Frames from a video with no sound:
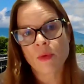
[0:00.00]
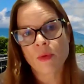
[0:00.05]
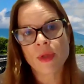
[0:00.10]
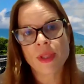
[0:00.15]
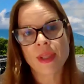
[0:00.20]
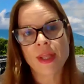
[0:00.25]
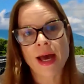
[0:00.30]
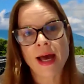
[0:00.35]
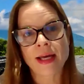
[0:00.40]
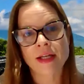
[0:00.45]

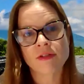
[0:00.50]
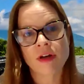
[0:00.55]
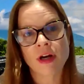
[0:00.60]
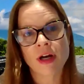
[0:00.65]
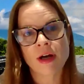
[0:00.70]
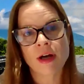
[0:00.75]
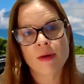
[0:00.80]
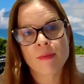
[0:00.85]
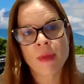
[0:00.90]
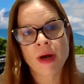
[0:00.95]
with the
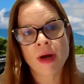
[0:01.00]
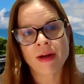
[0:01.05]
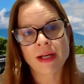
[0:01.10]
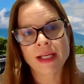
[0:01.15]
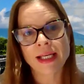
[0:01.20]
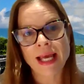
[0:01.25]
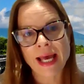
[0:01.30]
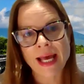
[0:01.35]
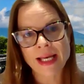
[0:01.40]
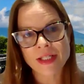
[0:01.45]
Accra
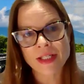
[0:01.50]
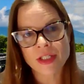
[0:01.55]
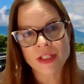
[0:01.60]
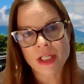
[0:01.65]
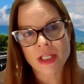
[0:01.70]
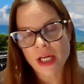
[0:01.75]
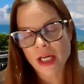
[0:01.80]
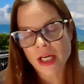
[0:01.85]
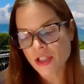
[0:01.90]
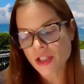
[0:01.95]
Marrakesh
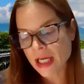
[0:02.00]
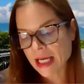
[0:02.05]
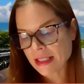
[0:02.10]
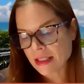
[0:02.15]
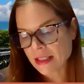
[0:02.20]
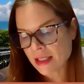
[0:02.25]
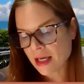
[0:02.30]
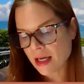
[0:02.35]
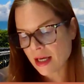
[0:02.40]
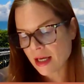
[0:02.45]

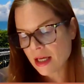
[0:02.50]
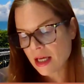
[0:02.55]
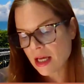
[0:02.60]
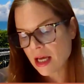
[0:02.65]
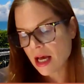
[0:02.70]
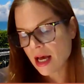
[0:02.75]
agenda.